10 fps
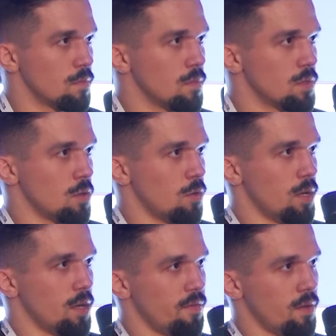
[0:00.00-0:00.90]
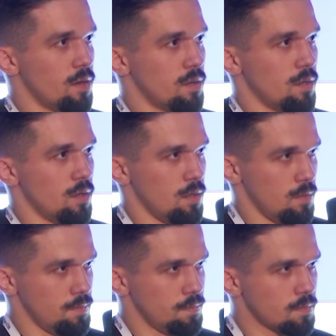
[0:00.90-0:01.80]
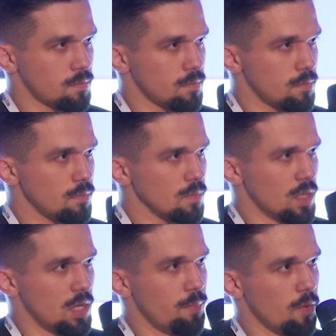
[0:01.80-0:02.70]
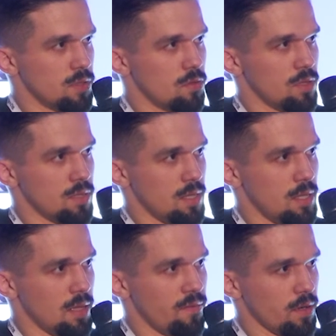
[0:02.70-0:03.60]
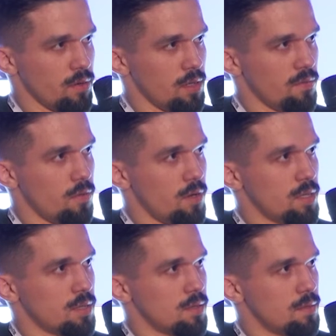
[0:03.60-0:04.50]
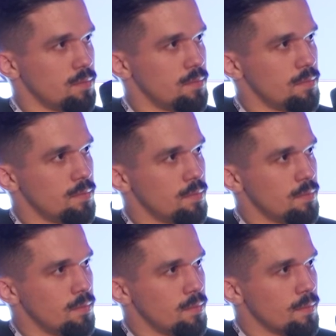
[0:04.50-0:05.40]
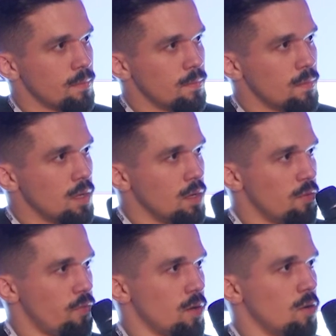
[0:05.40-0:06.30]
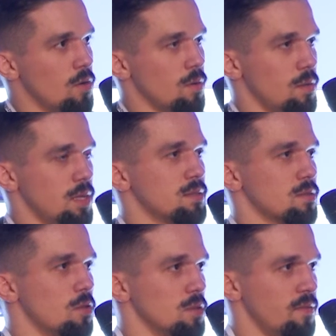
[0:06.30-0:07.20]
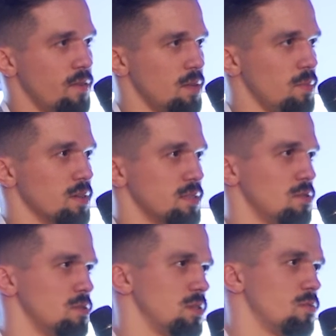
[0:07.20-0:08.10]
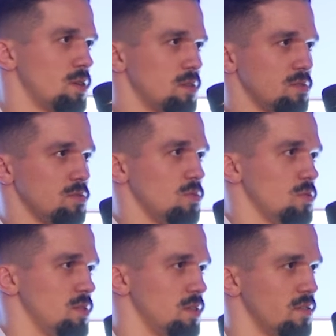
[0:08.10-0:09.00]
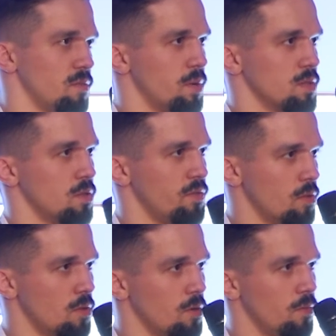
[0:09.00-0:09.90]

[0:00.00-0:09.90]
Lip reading: So we have here the repositories that Datafy created for us. If we go, let's go on the file because I don't think we can zoom on the left part. So if you go